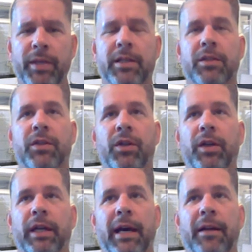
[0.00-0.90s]
then we start to
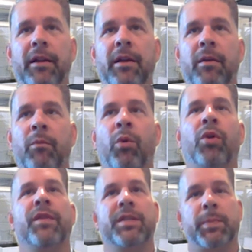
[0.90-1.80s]
look at more
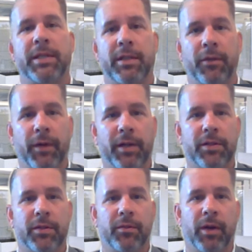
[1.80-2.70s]
of the
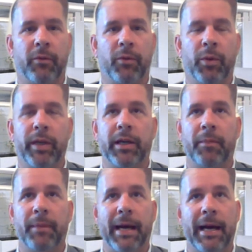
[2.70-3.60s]
specifics, right? Where we
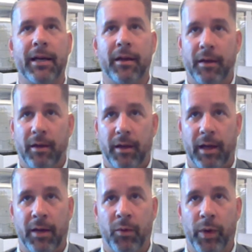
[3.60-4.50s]
come back
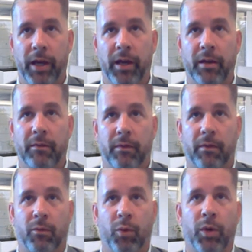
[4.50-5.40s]
and we
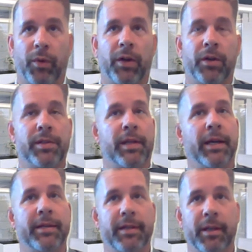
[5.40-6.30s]
work with our
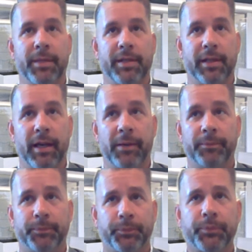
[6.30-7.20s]
design team to
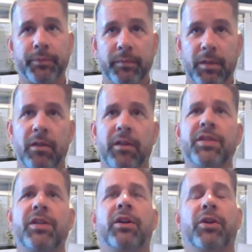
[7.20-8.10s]
say,
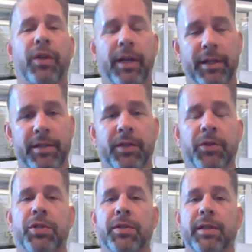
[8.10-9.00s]
let's start creating
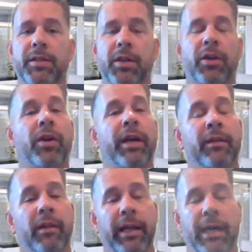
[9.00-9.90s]
solutions. Let's start creating